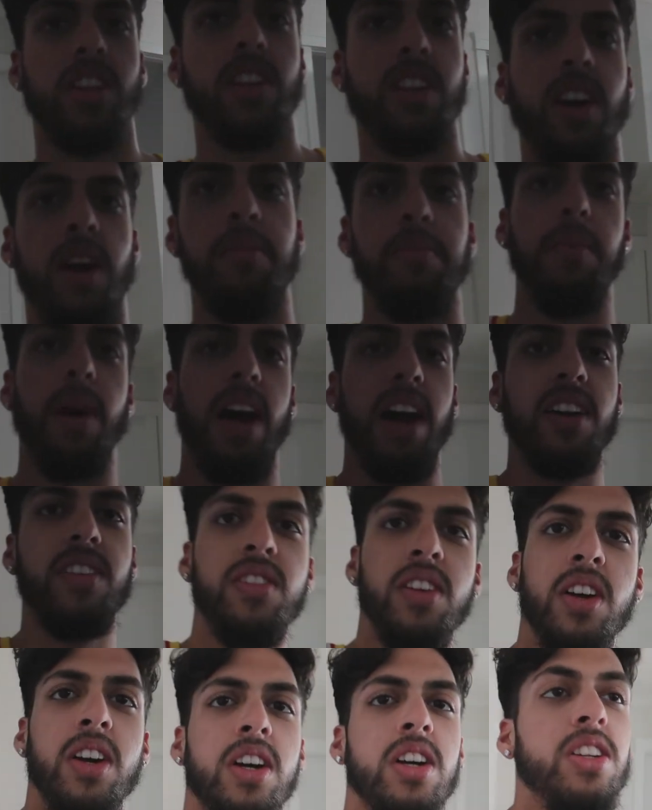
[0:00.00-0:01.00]
gonna come
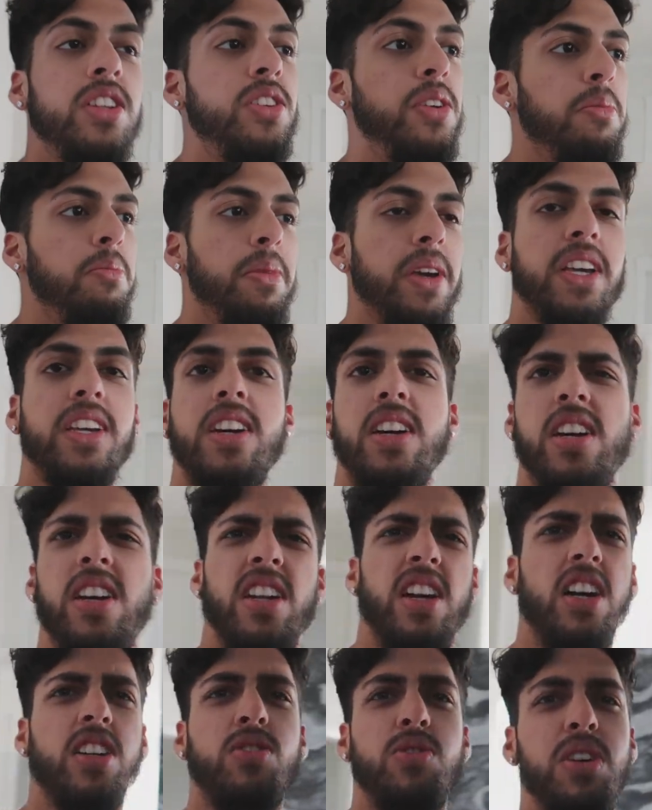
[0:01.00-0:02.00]
back to make a
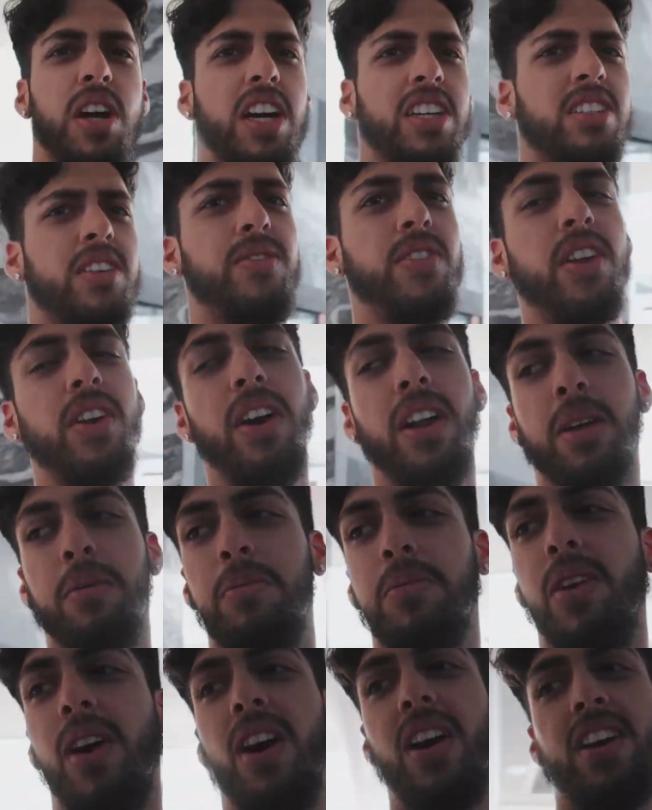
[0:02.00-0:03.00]
Canucks reaction video and
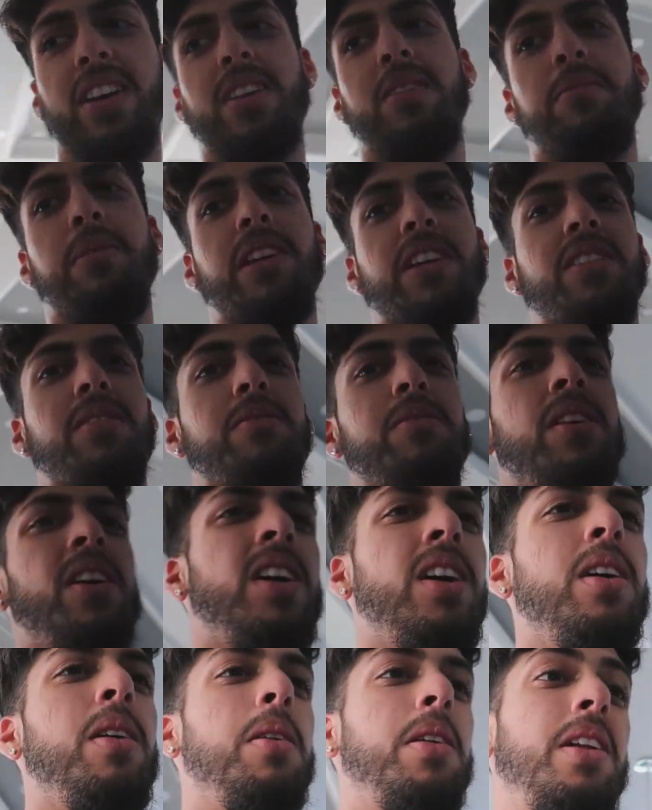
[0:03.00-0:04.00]
I'm not gonna make a
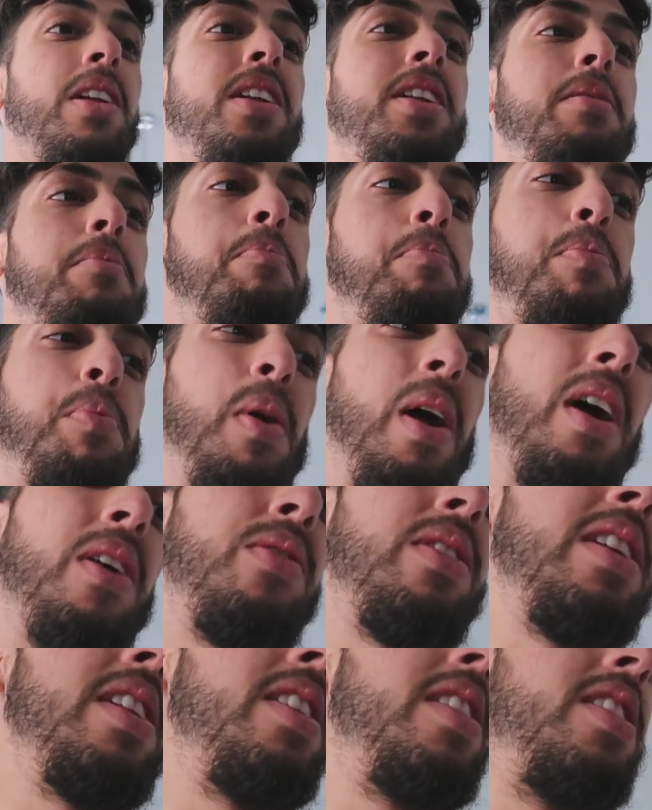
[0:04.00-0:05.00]

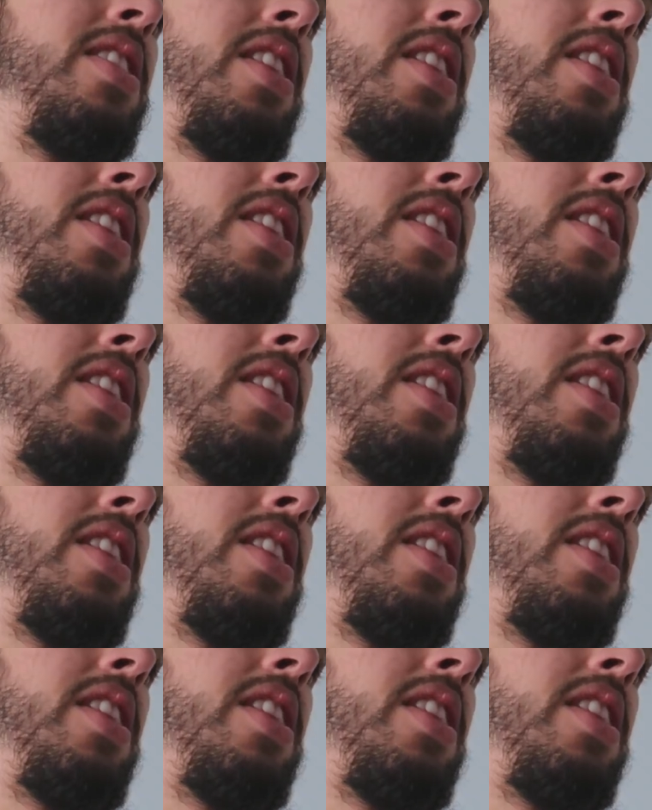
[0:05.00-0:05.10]
brownie